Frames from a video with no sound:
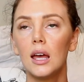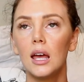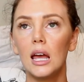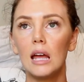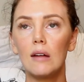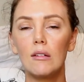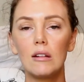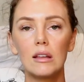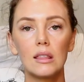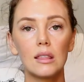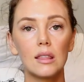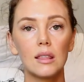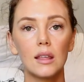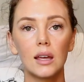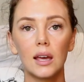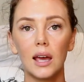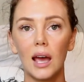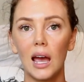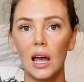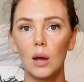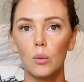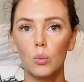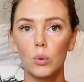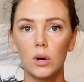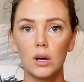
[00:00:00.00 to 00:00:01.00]
everything that
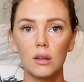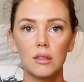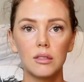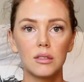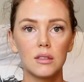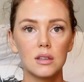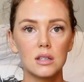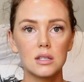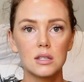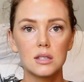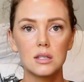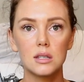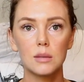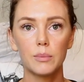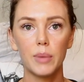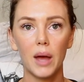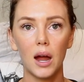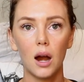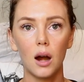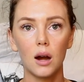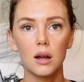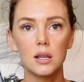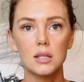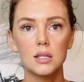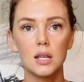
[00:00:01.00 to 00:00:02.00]
came with this
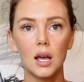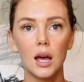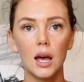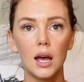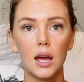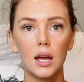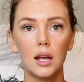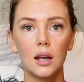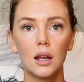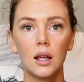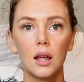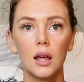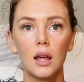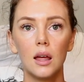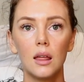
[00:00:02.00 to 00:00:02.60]
parasite,